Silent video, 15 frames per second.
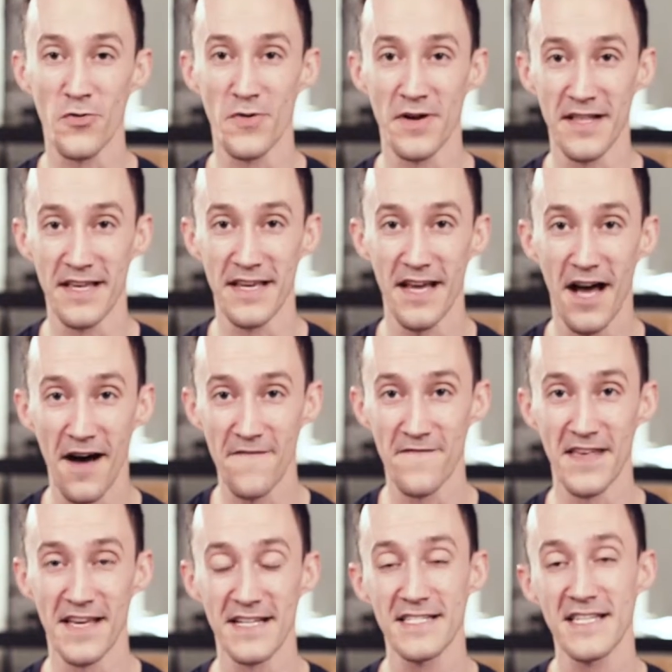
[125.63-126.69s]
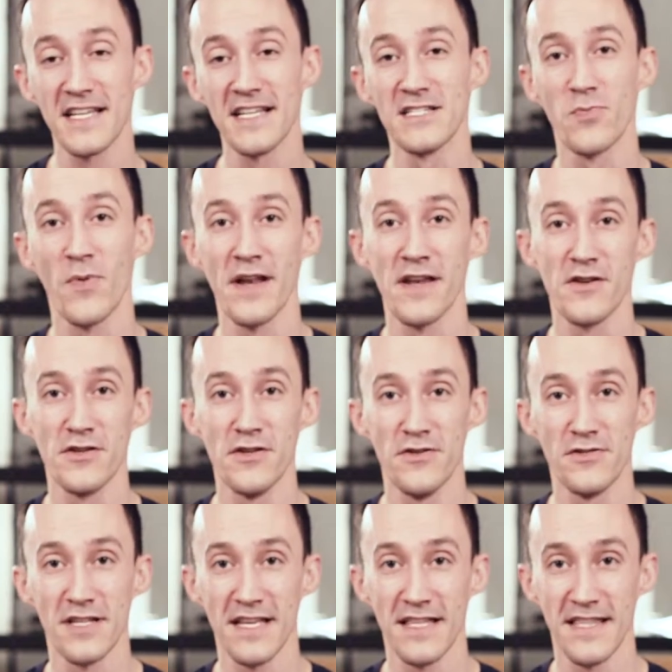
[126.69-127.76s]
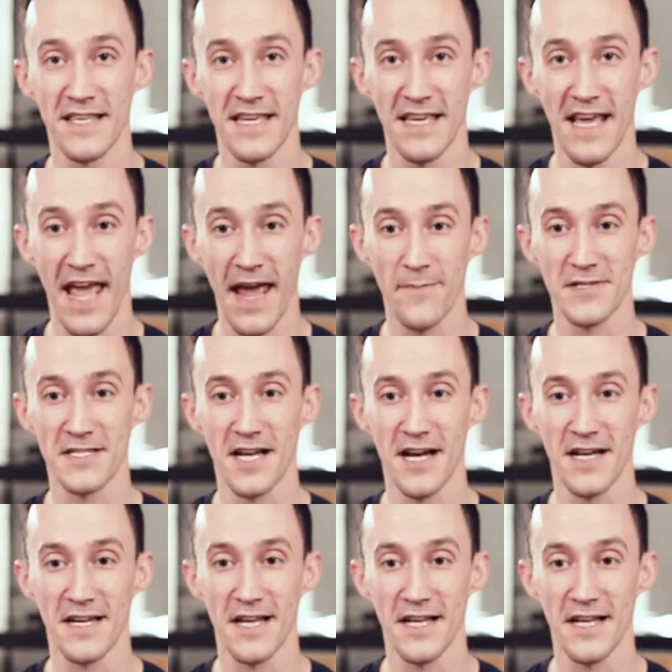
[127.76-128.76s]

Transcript: really of this is when you're using the Amazon